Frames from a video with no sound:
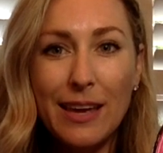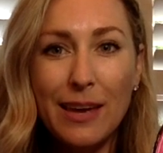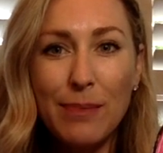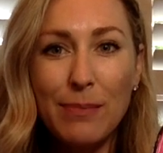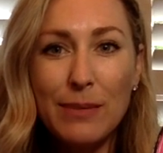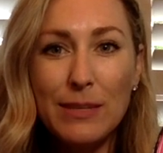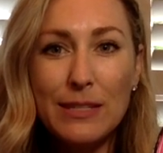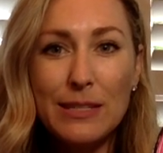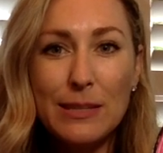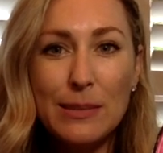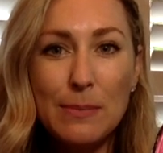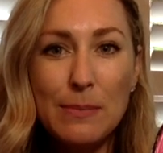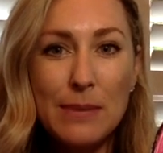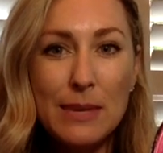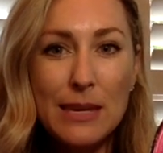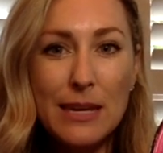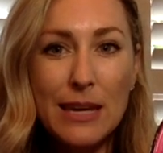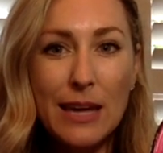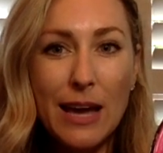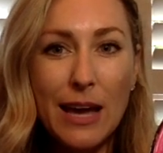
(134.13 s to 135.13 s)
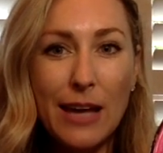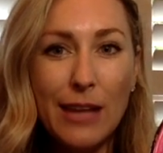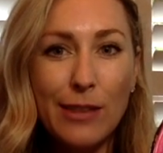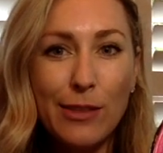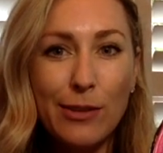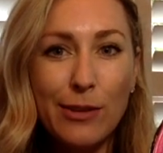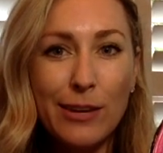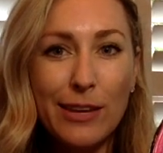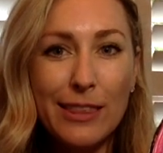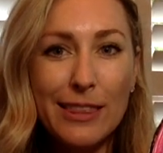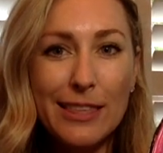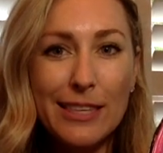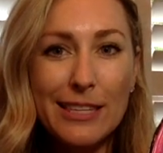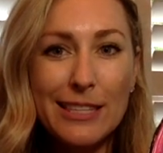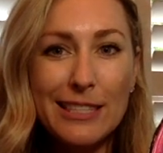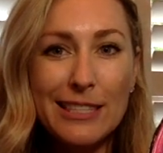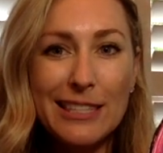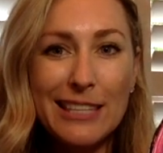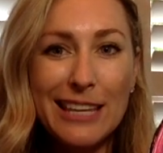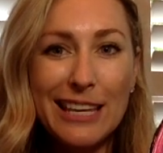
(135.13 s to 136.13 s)
I mean, to me, I look at
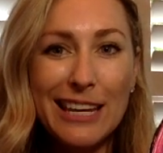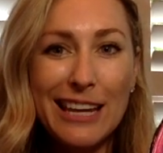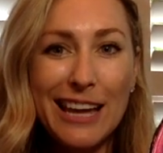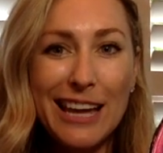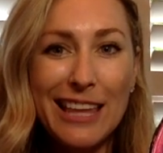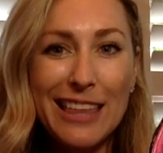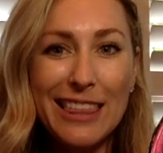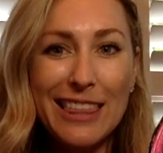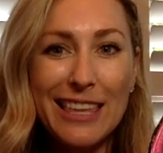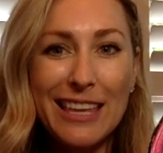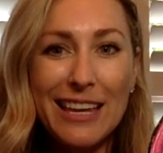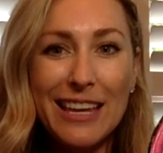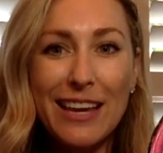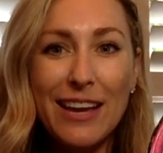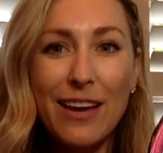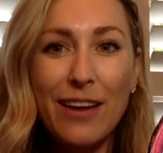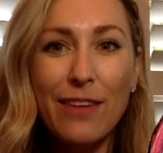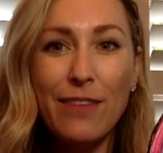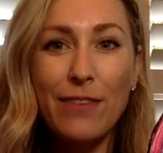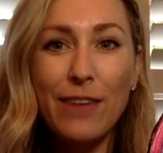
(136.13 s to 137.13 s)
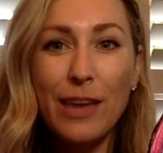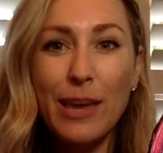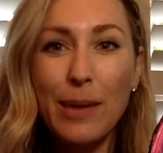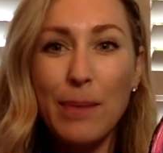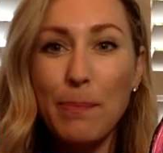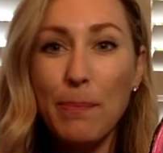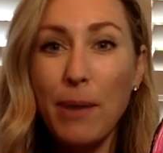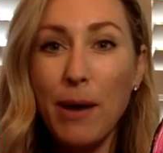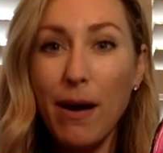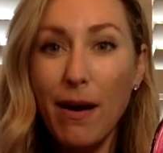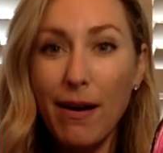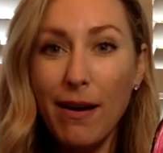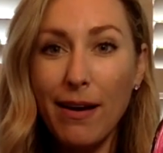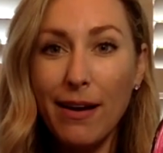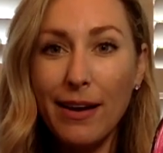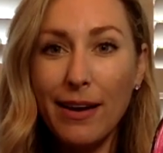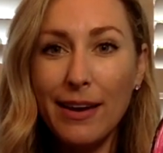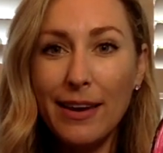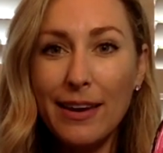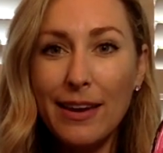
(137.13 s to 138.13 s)
this and I think of a
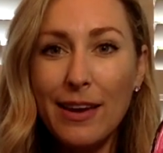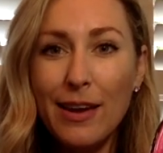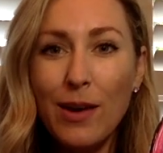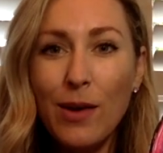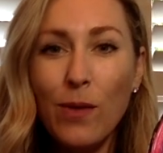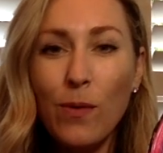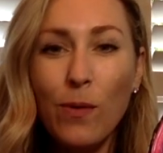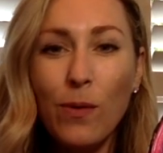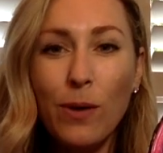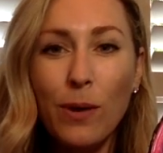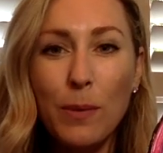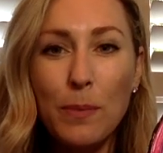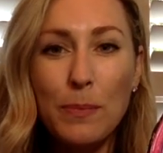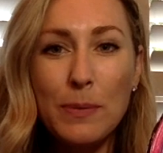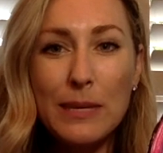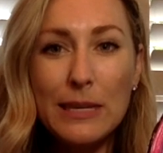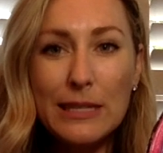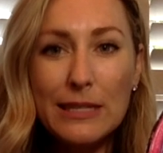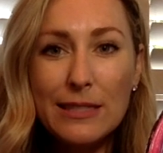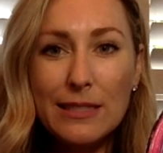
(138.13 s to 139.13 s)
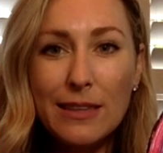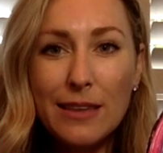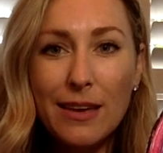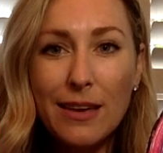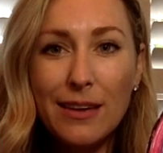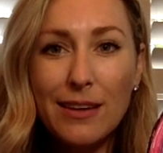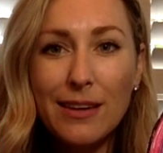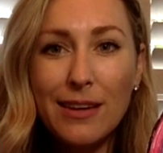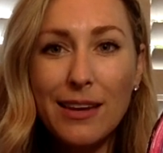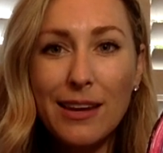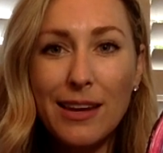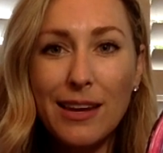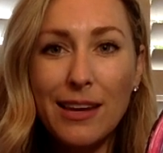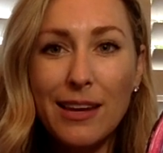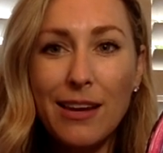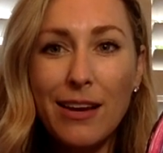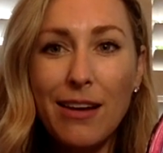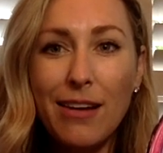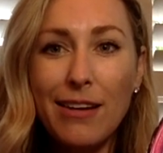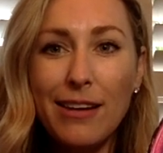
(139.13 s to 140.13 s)
pie or a pizza
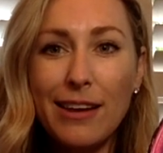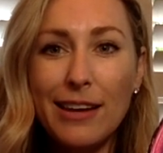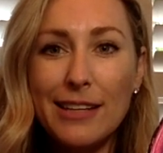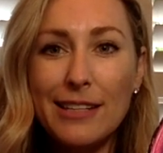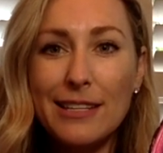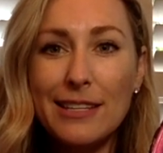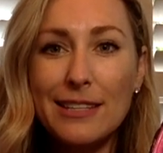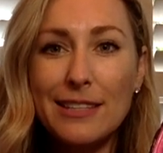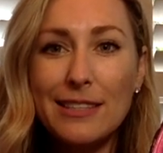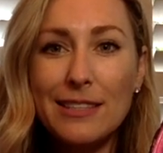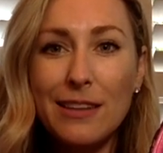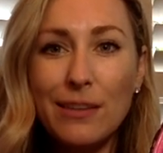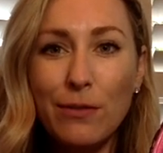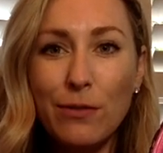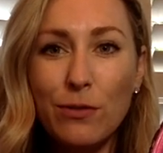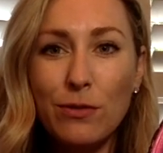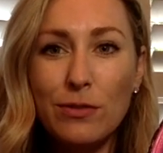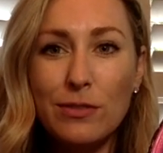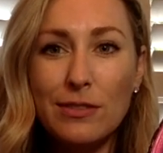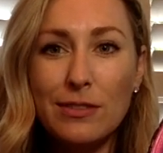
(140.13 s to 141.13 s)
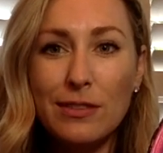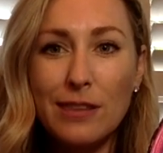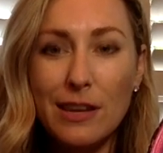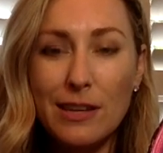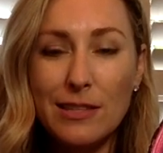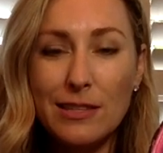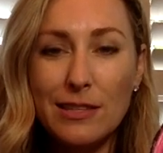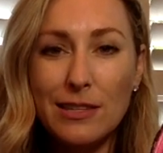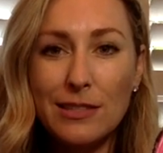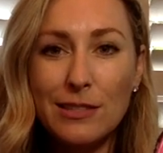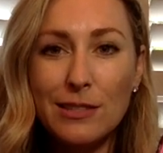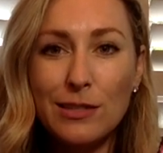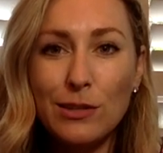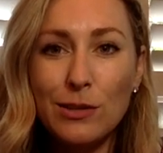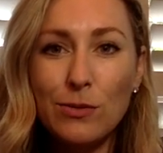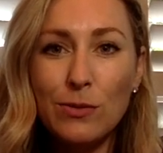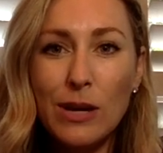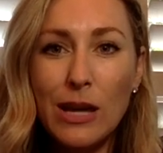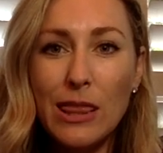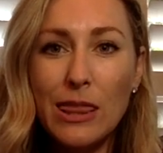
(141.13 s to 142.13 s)
getting cut into several slices. So
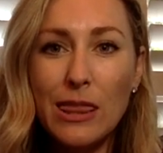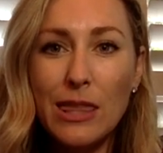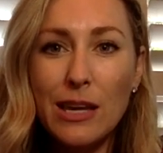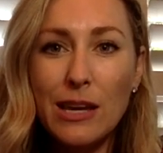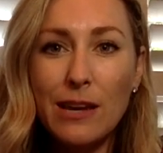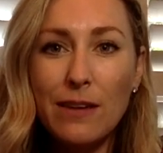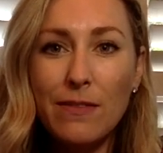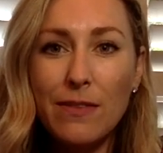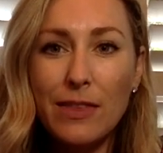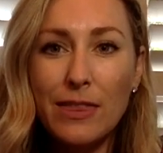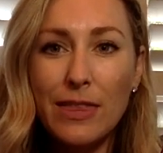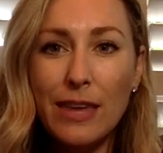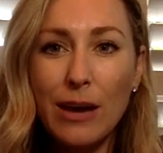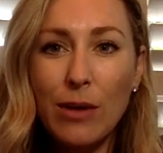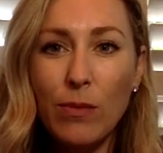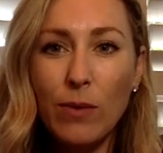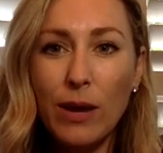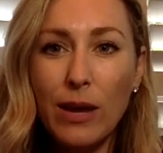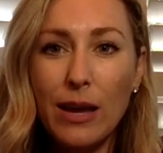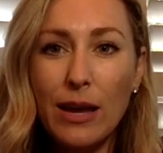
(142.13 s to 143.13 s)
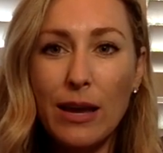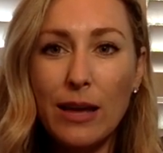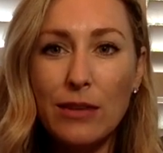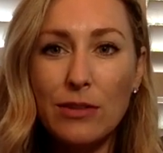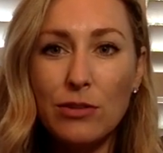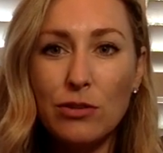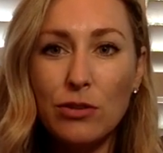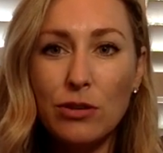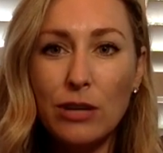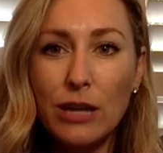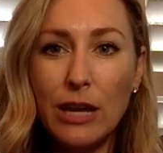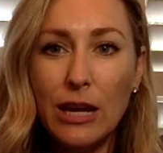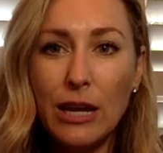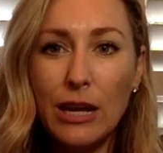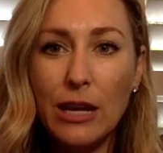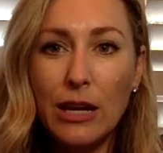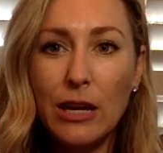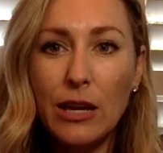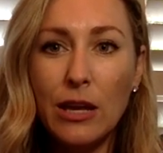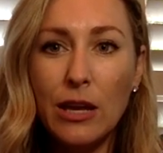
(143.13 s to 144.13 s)
you can think of it that way as you're
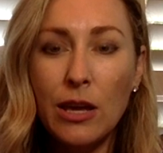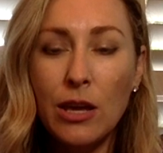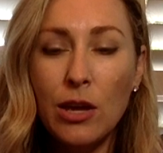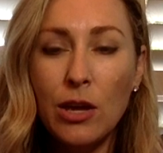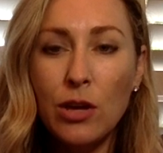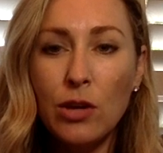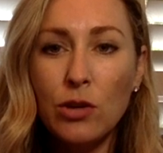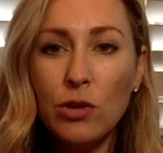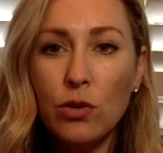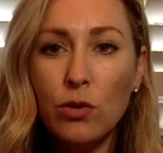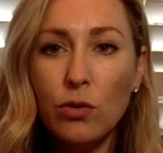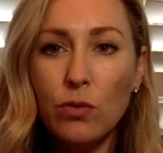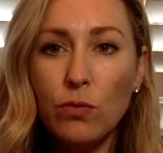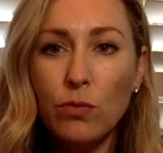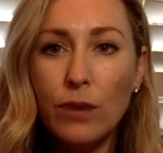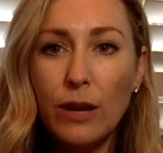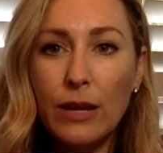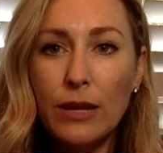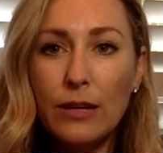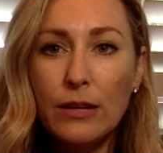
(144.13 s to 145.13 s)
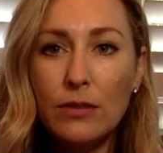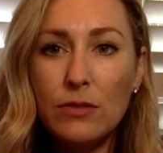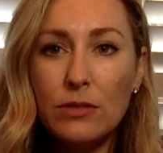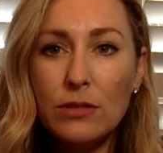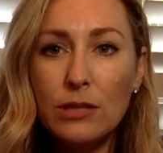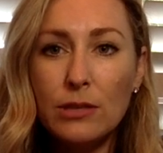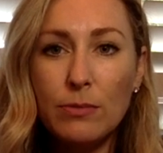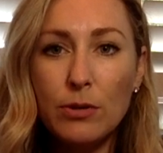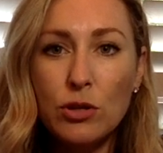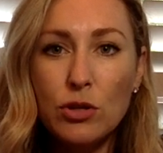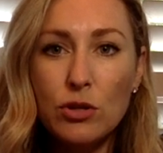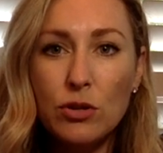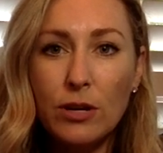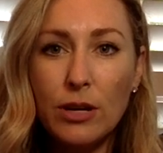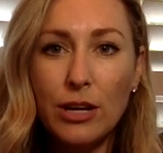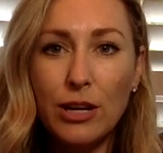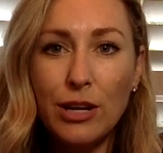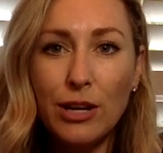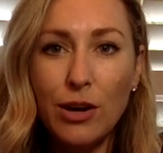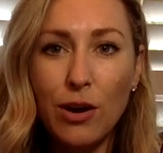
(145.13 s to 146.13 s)
getting your radial
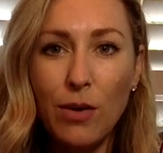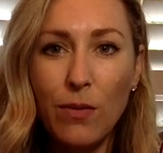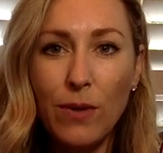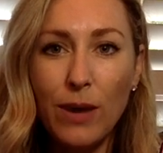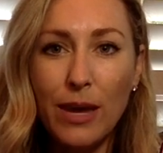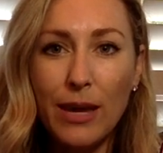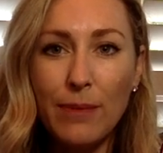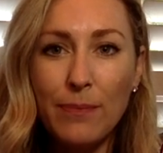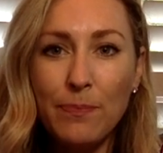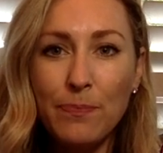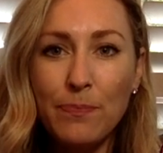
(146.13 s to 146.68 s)
symmetry going.